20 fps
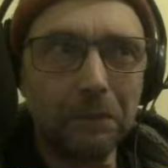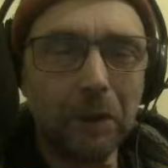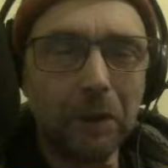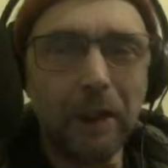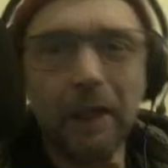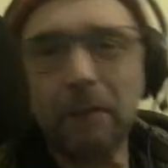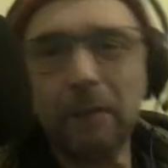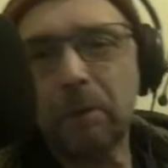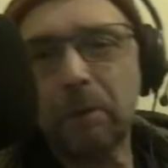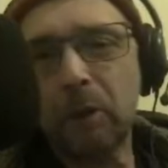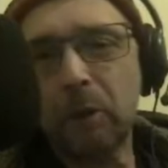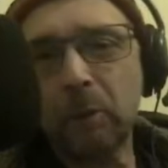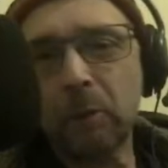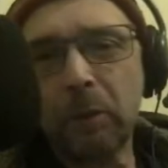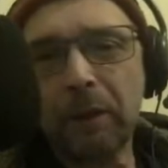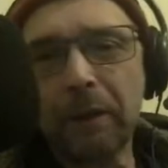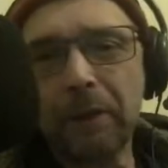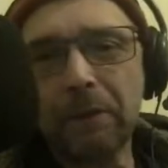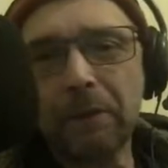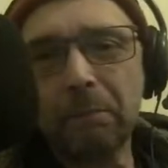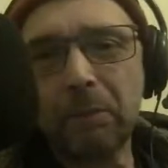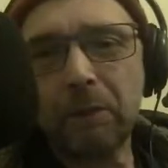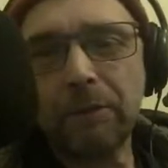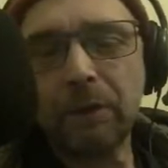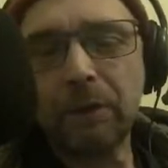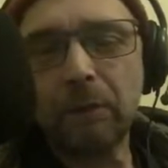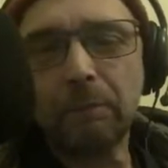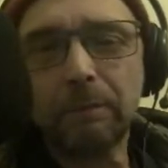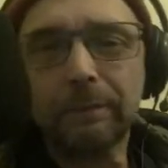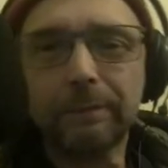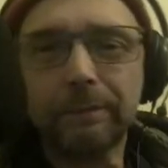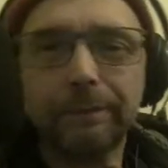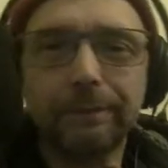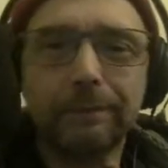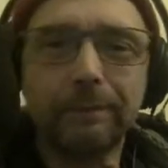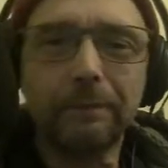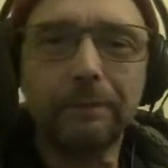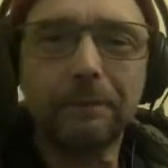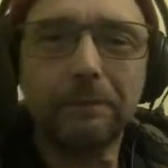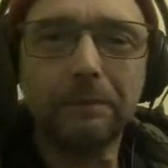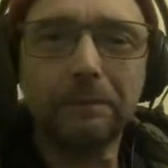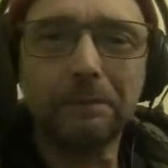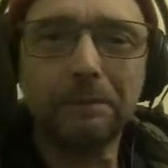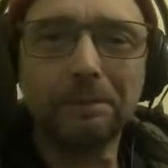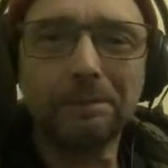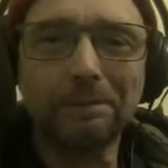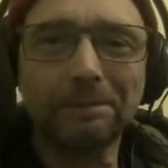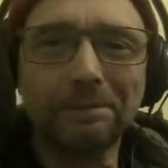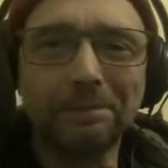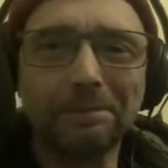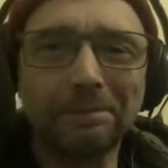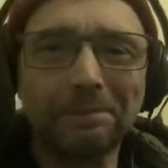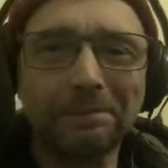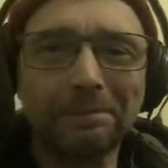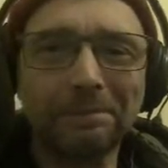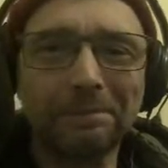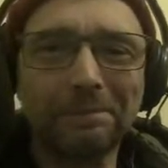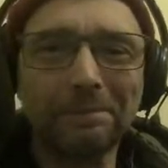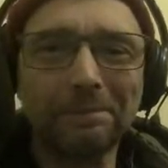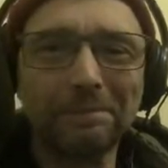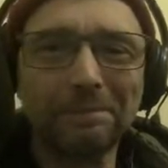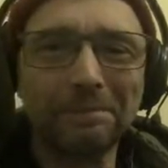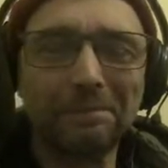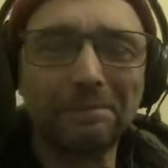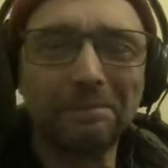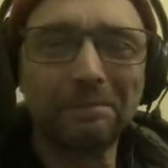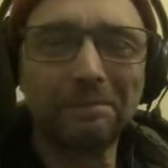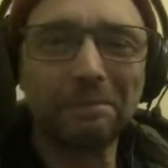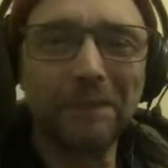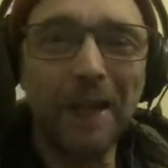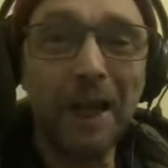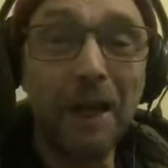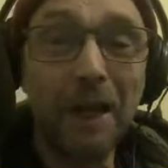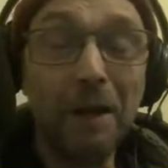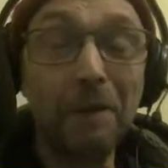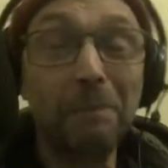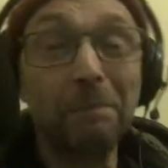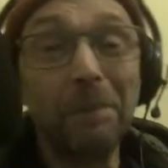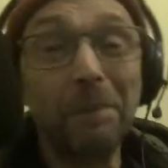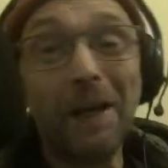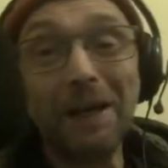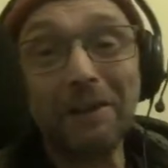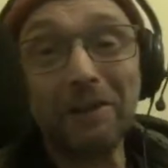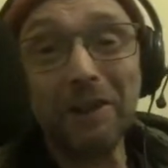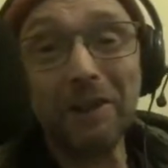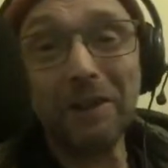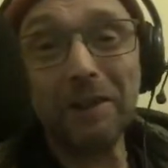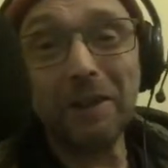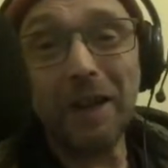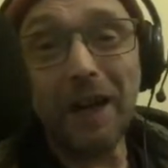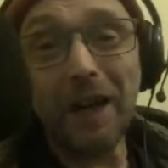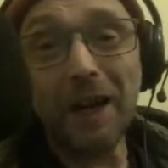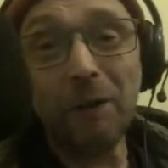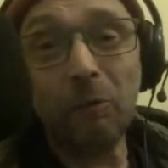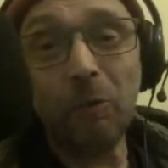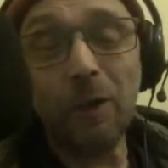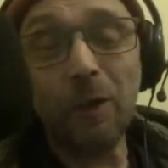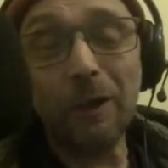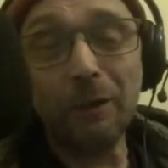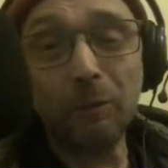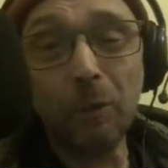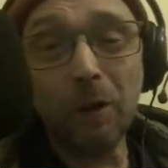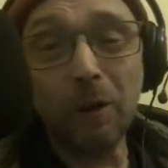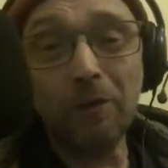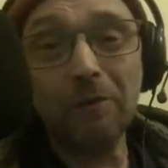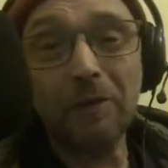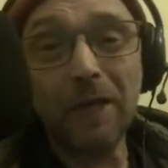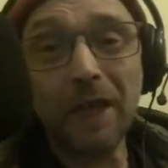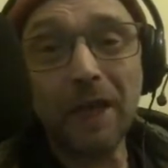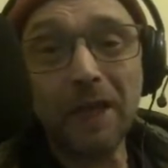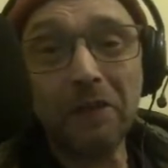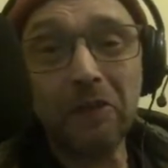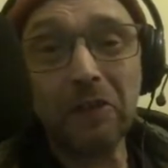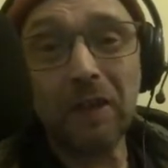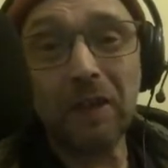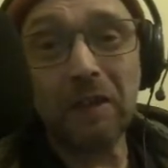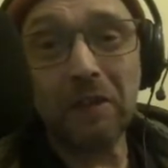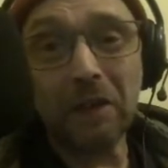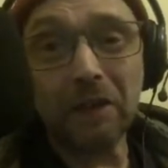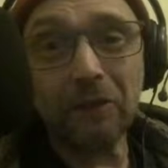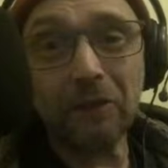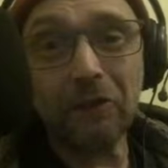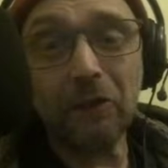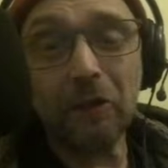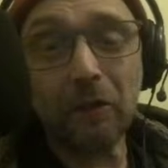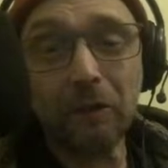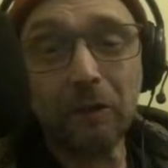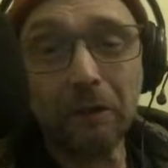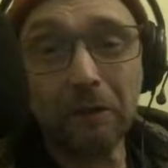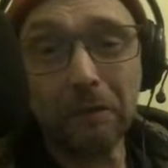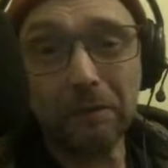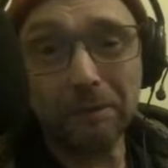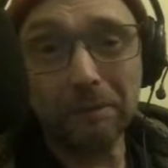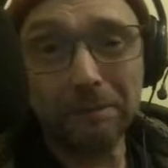Okay, I'm bored with this. Move on. But I'll tell you, I will one day sing that song.